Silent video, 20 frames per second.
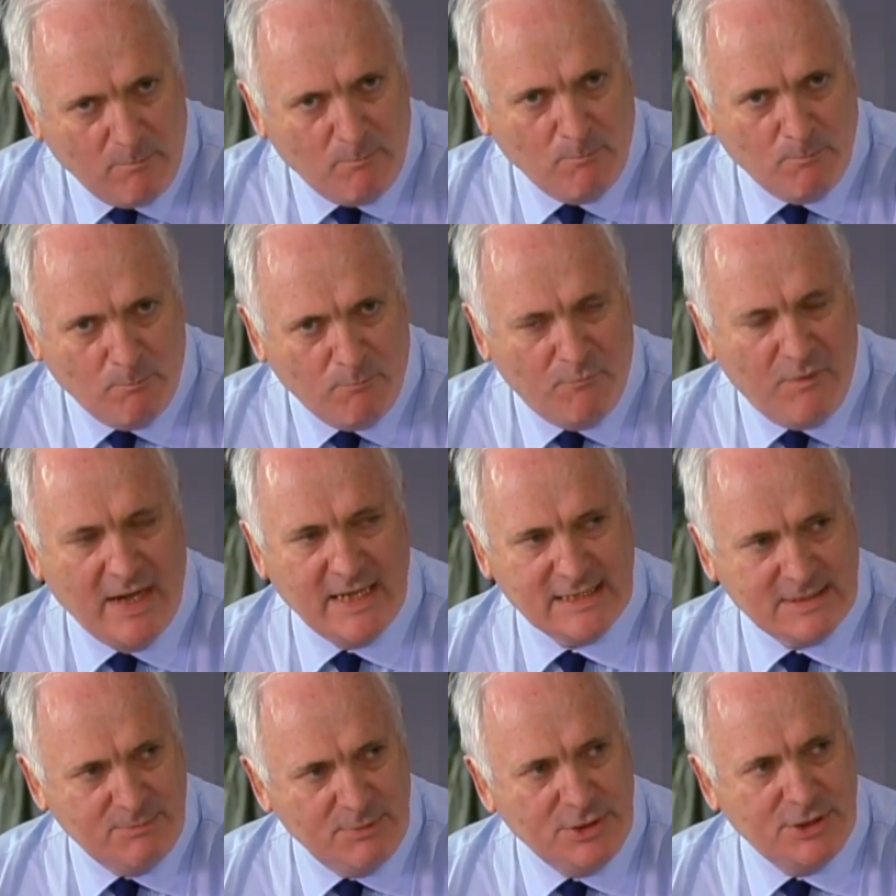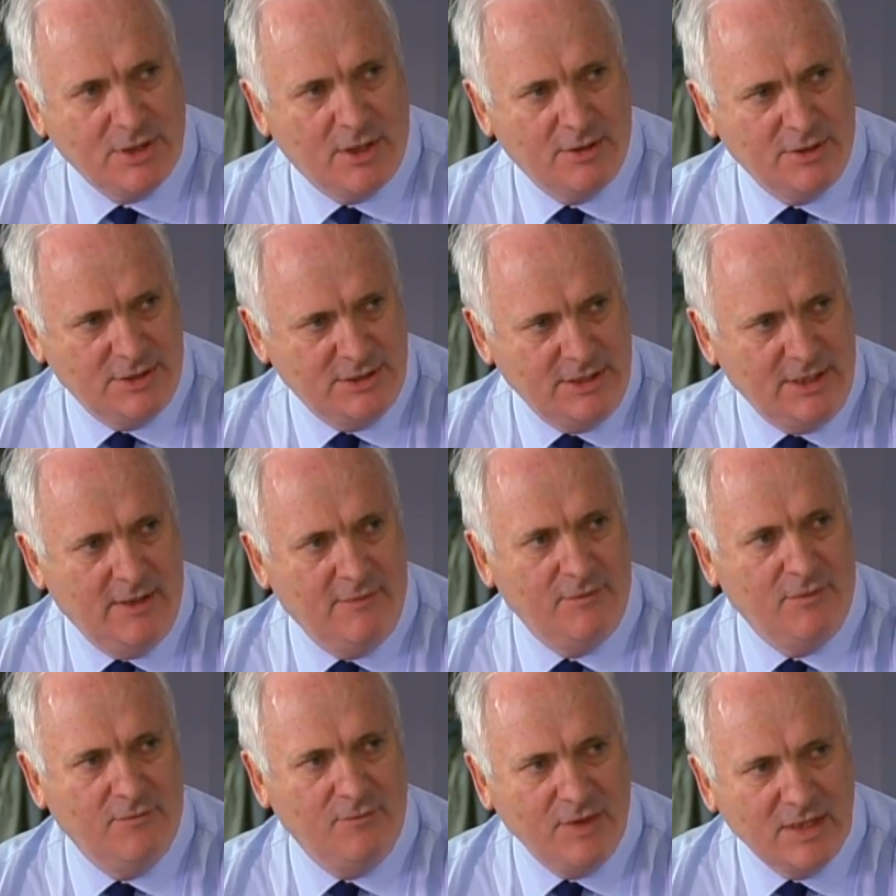vast majority of
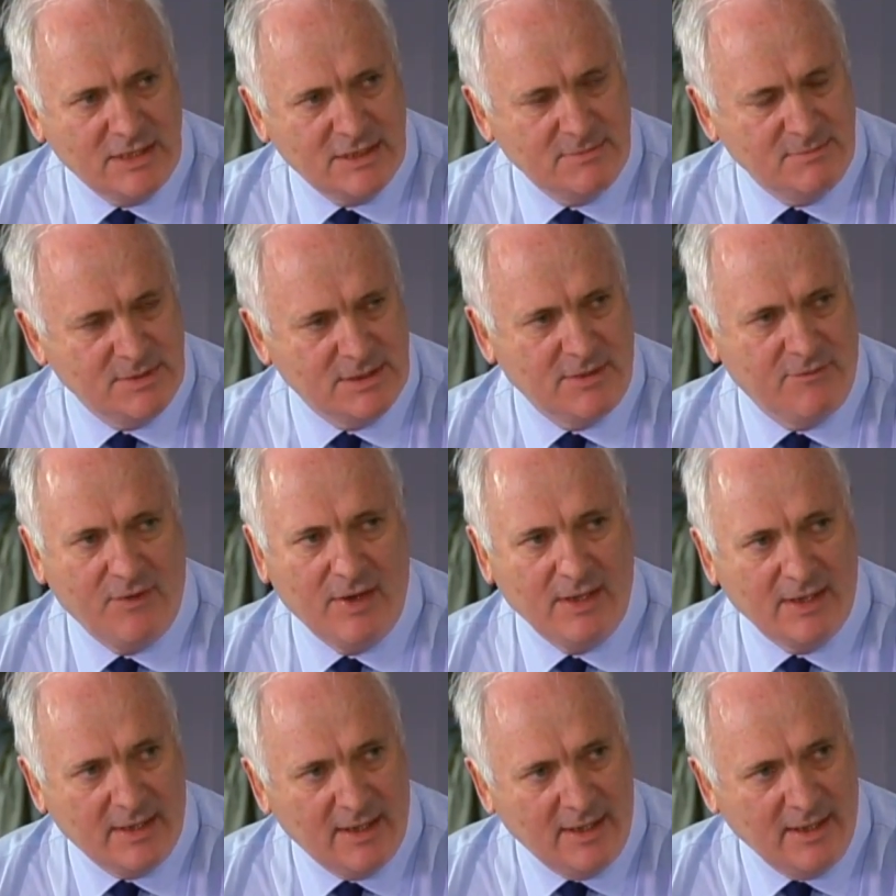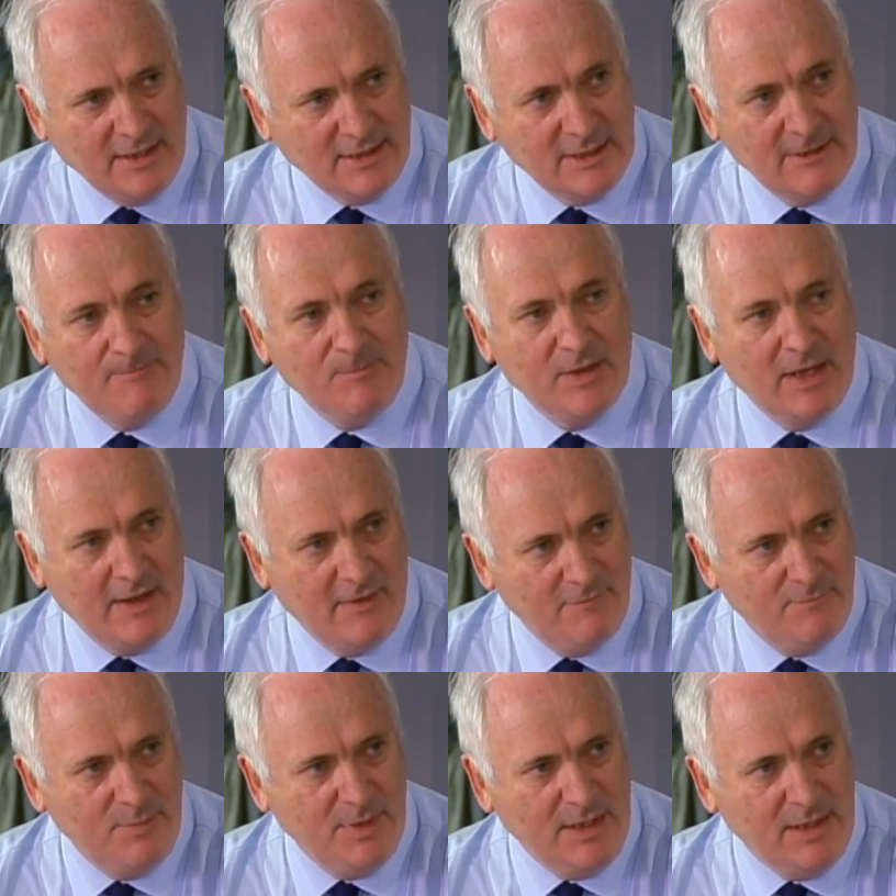the victims of Al Qaeda
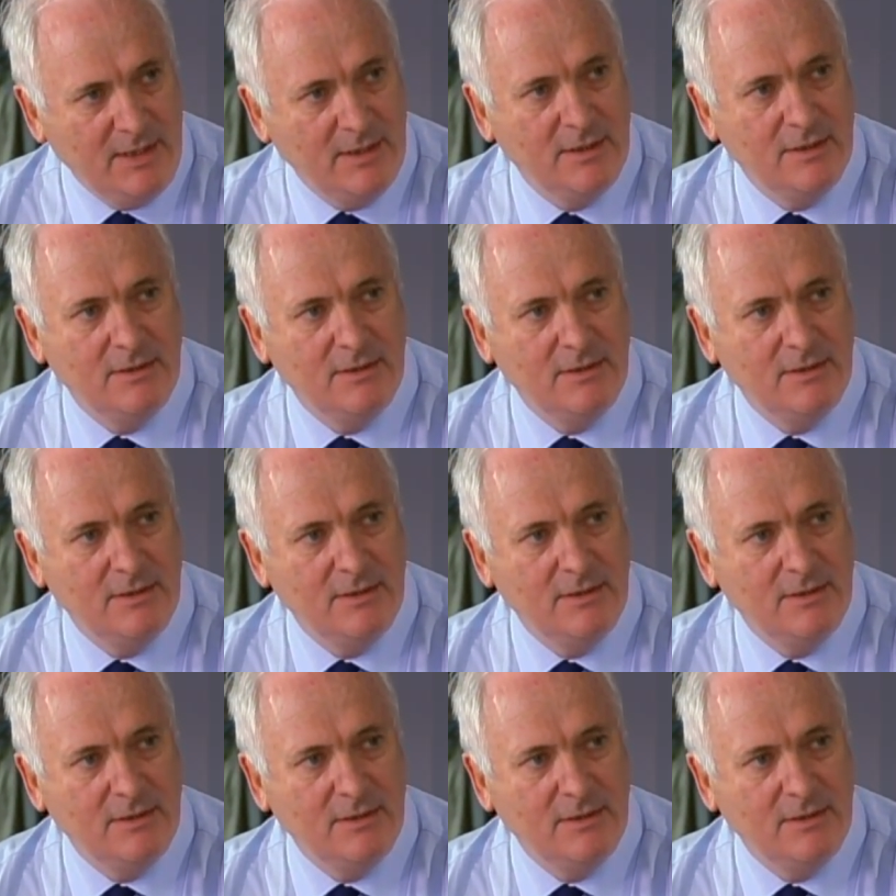have been